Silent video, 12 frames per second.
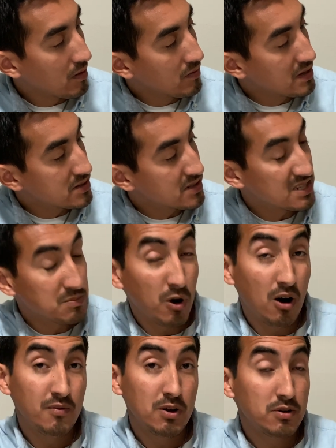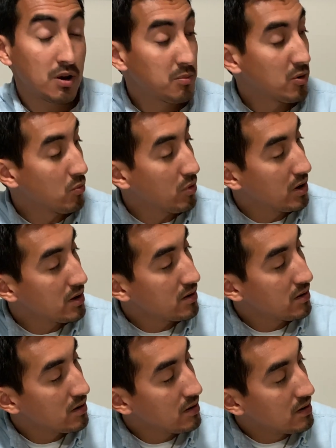This is Smallville number 1.
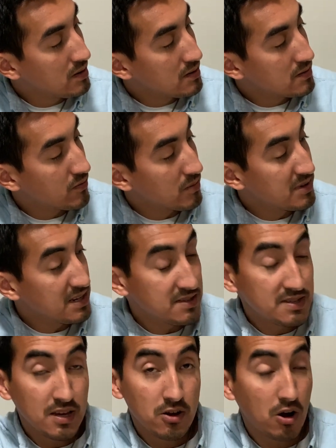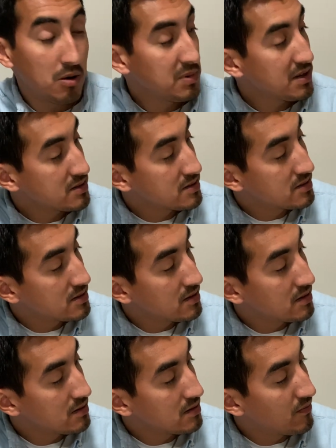It's from DC Comics,
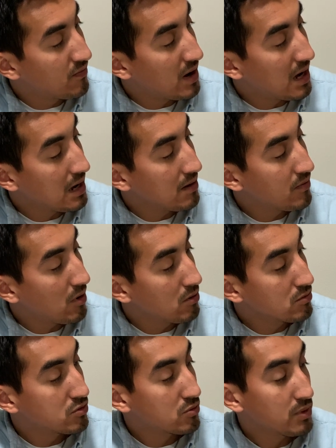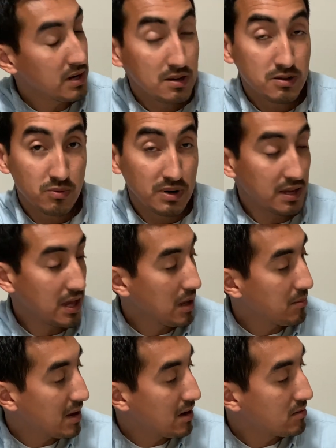503. It's when it
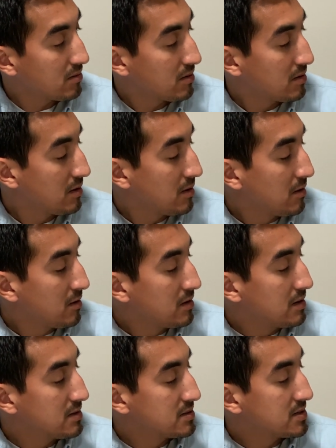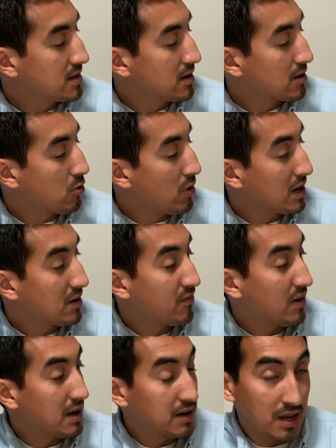came out. It's a
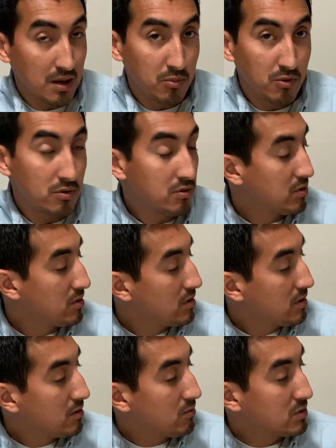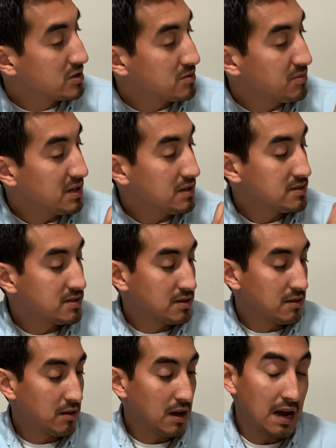qualified label, which means
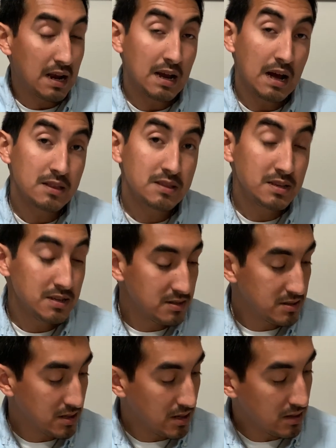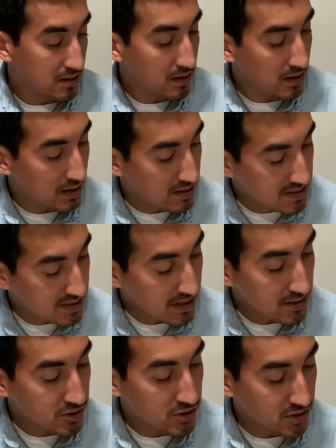I got these
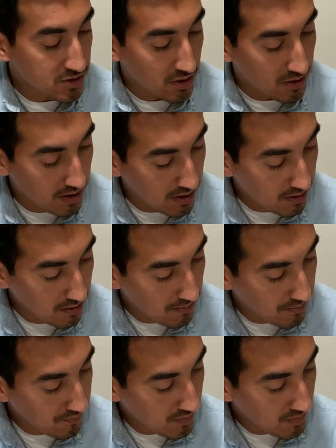signatures on here